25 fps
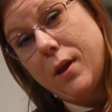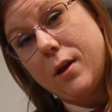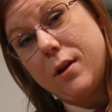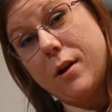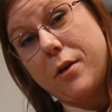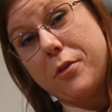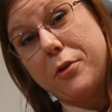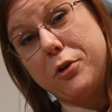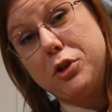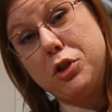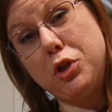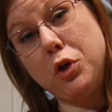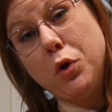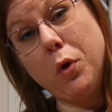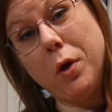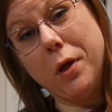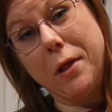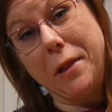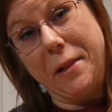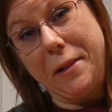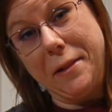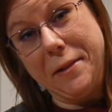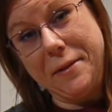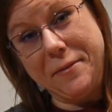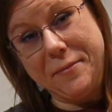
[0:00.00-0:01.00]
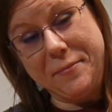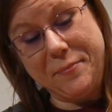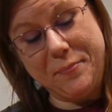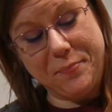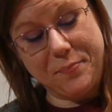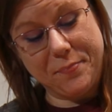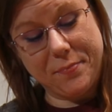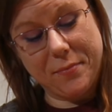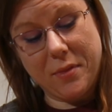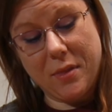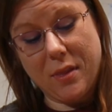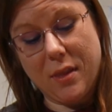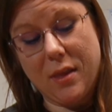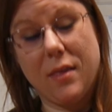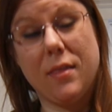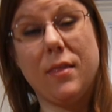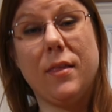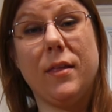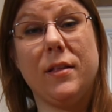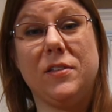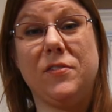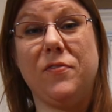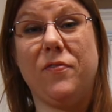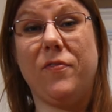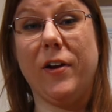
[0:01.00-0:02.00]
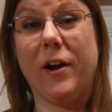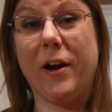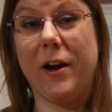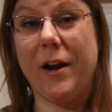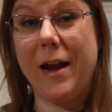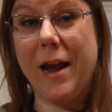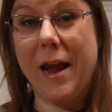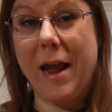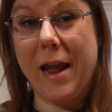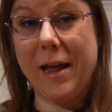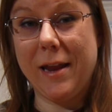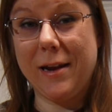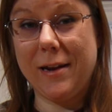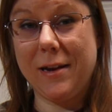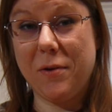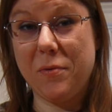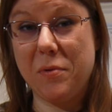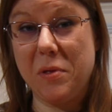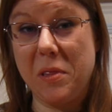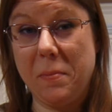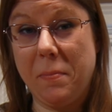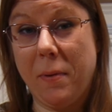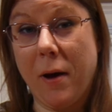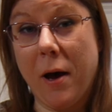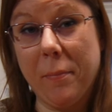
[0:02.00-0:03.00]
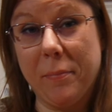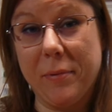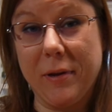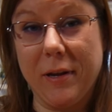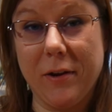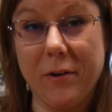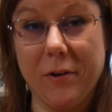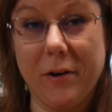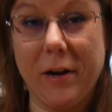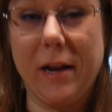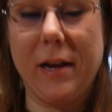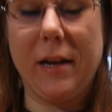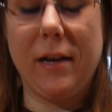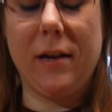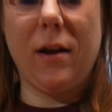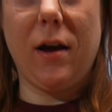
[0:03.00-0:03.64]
Another tool that's very handy with a puppy or any